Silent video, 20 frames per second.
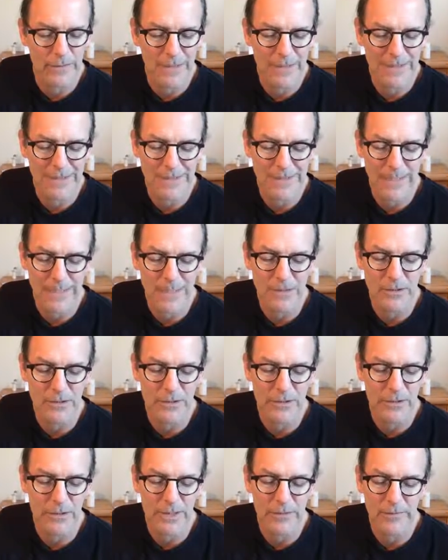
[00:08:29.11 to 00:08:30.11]
It is actually
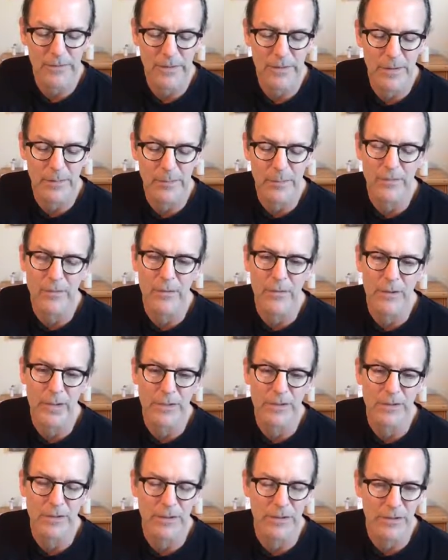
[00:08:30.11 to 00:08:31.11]
the giving up of
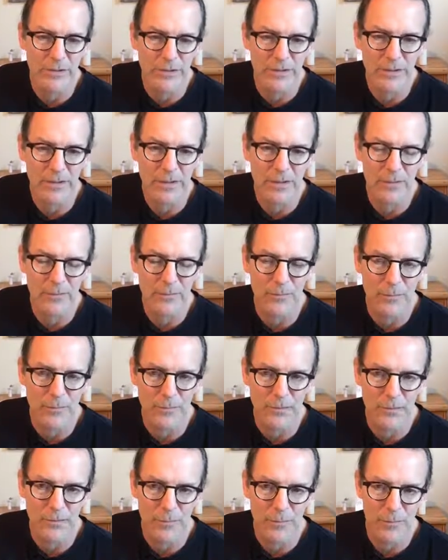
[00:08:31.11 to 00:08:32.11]
correction in yourself when
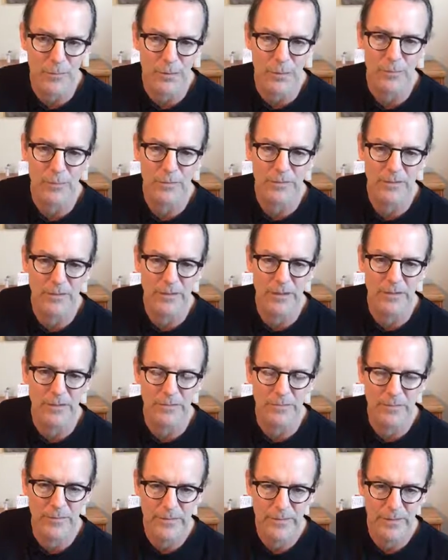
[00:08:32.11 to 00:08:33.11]
you perceive
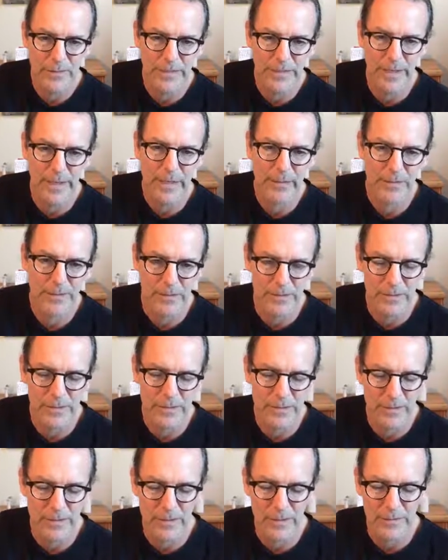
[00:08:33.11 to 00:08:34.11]
an error
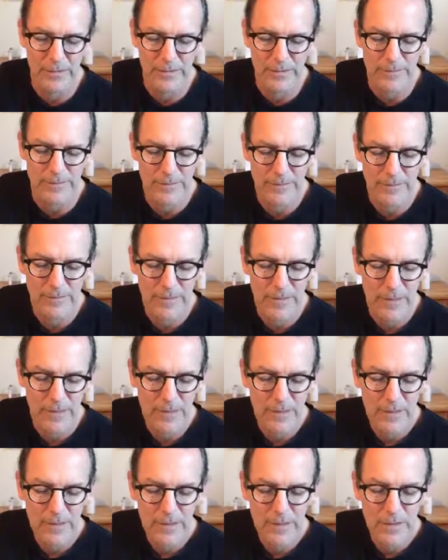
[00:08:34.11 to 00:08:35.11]
in another.
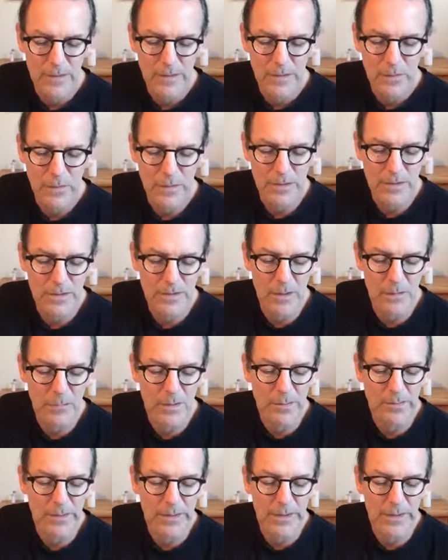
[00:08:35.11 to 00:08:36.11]
When
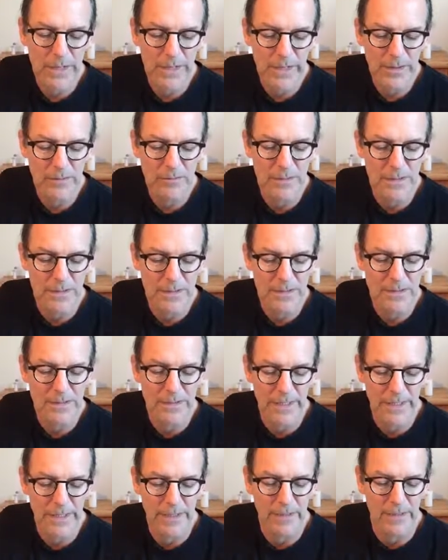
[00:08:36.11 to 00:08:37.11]
someone behaves
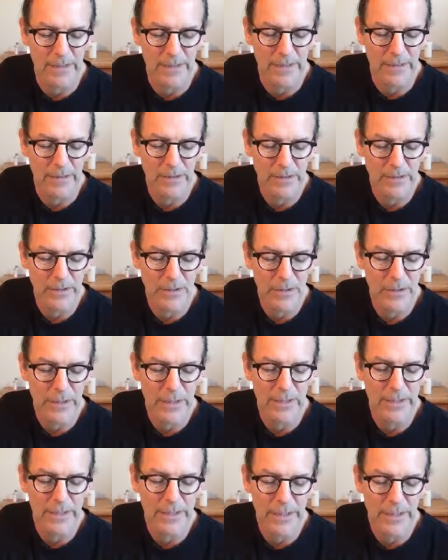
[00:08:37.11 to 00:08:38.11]
insanely, you
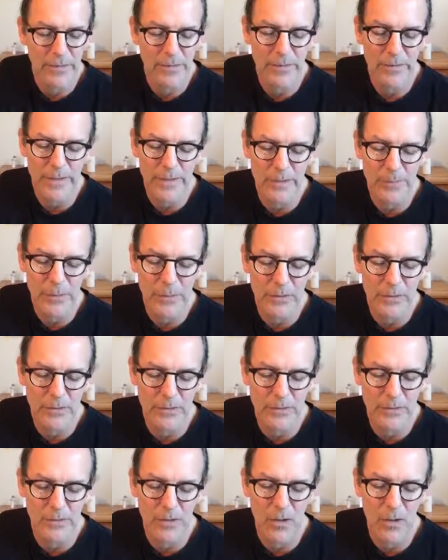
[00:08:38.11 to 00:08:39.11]
can heal that
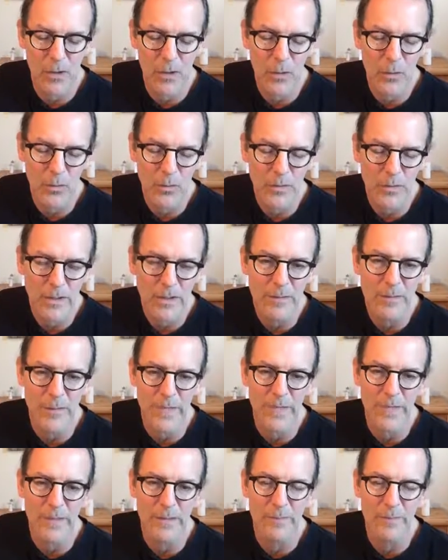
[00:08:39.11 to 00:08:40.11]
person only
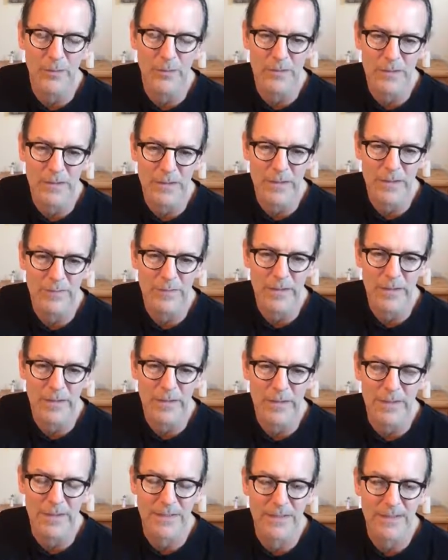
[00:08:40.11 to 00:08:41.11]
by perceiving
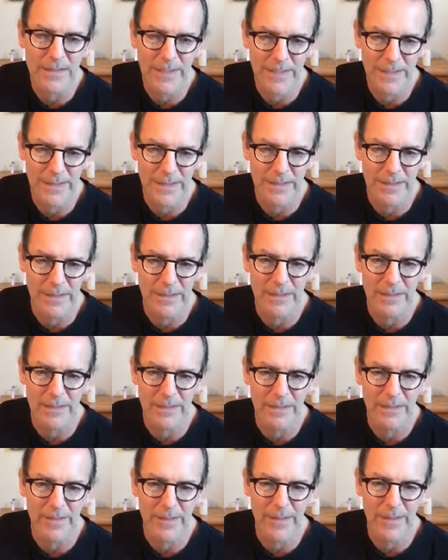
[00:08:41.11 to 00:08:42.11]
the sanity
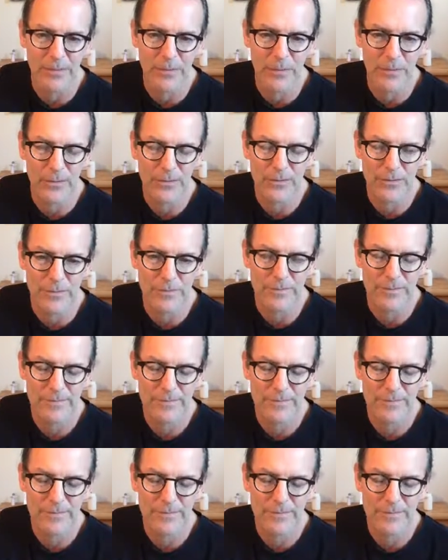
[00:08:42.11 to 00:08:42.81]
in that person.